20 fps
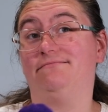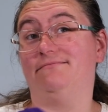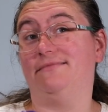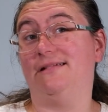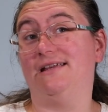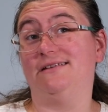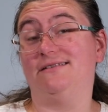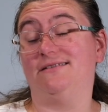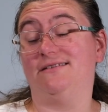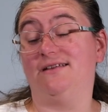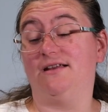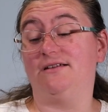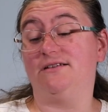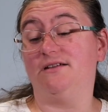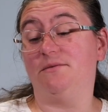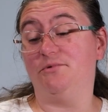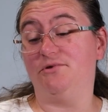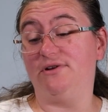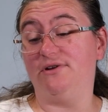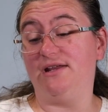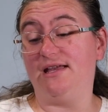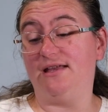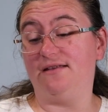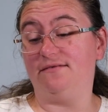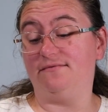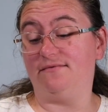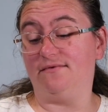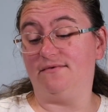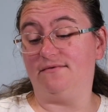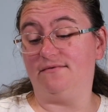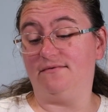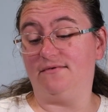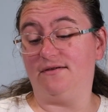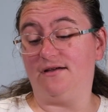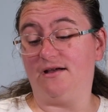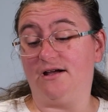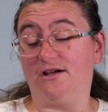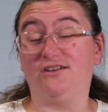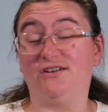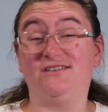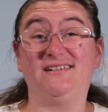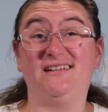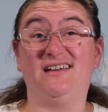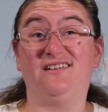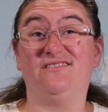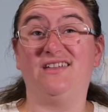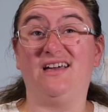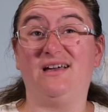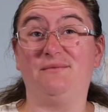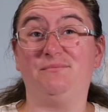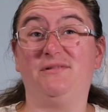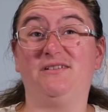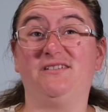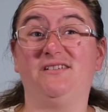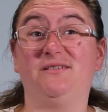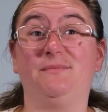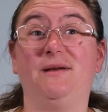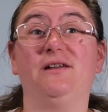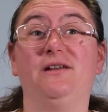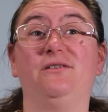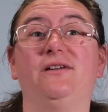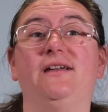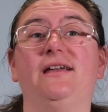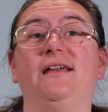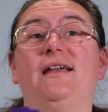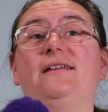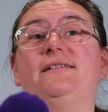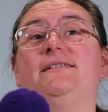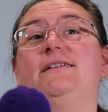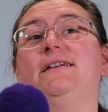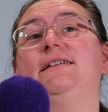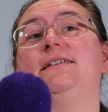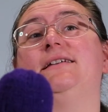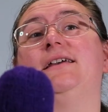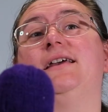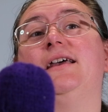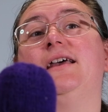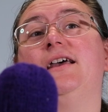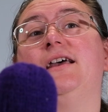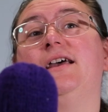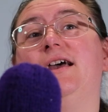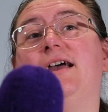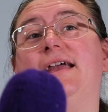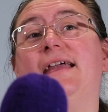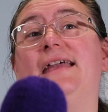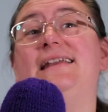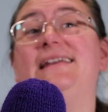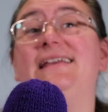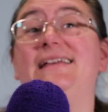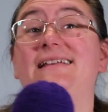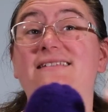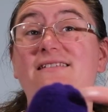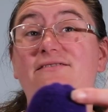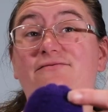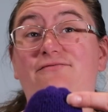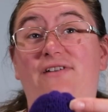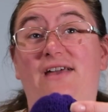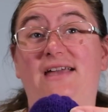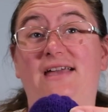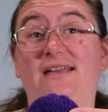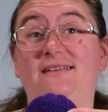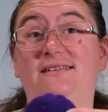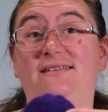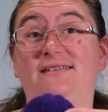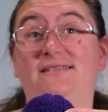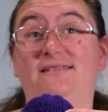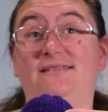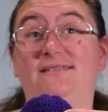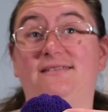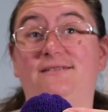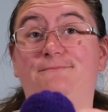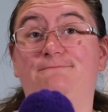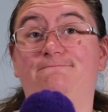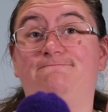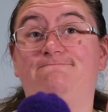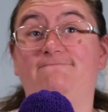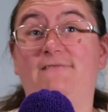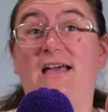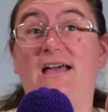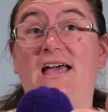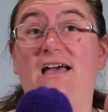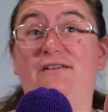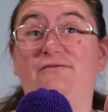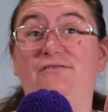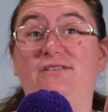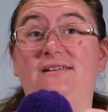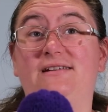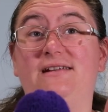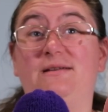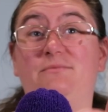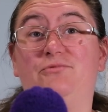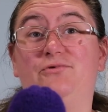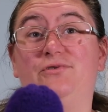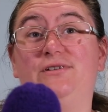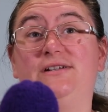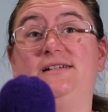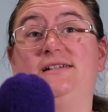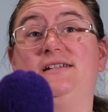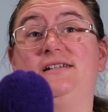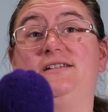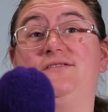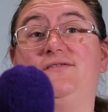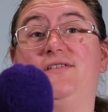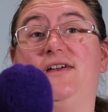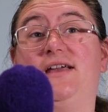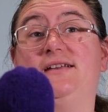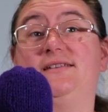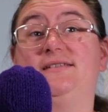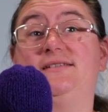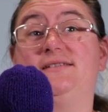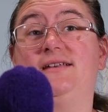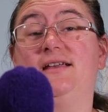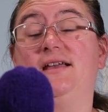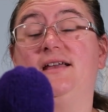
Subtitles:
It's a double knit. I could tell that just by looking at it. He needs a face. I haven't embroidered his face.